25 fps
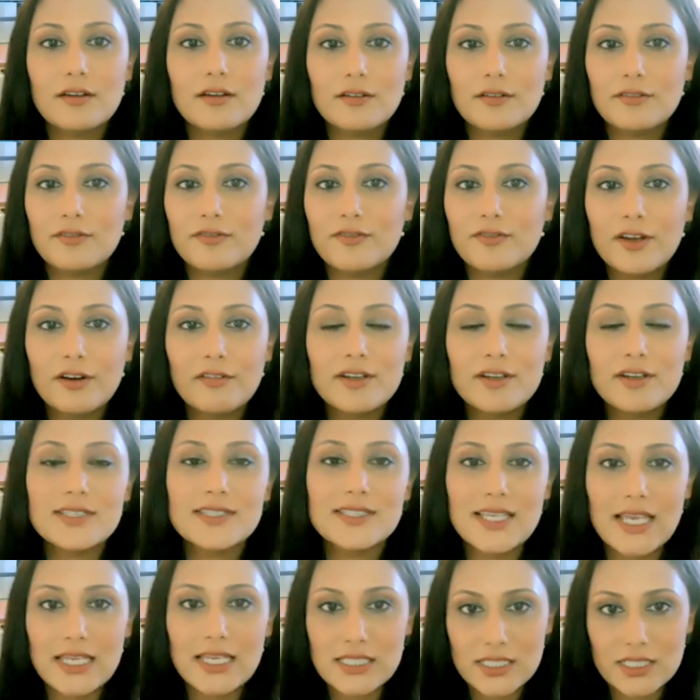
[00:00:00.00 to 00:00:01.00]
a very
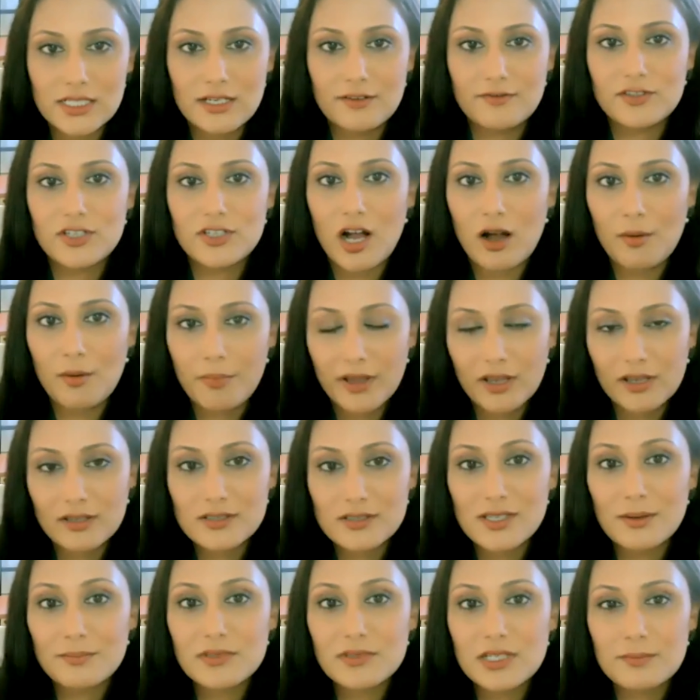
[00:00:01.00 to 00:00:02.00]
sensitive topic,
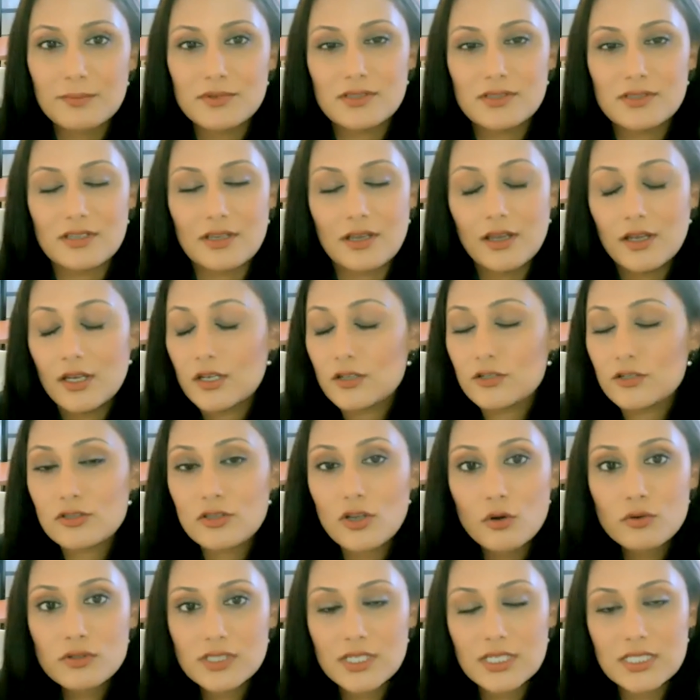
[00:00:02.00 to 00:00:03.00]
sometimes
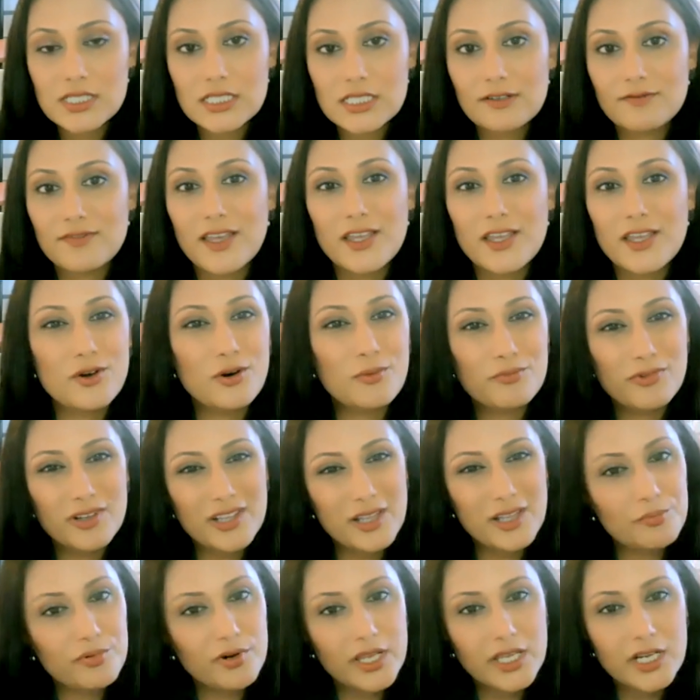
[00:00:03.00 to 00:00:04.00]
so sensitive that you don't
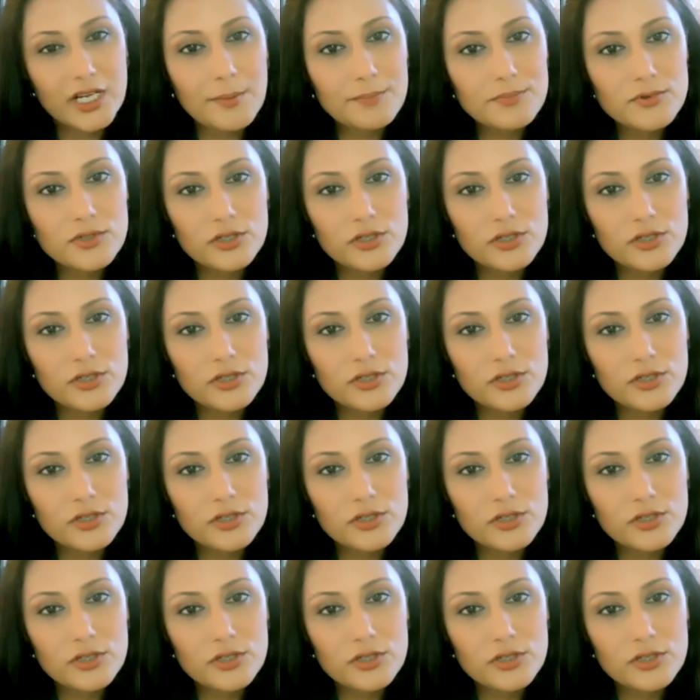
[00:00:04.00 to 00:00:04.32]
really bring it up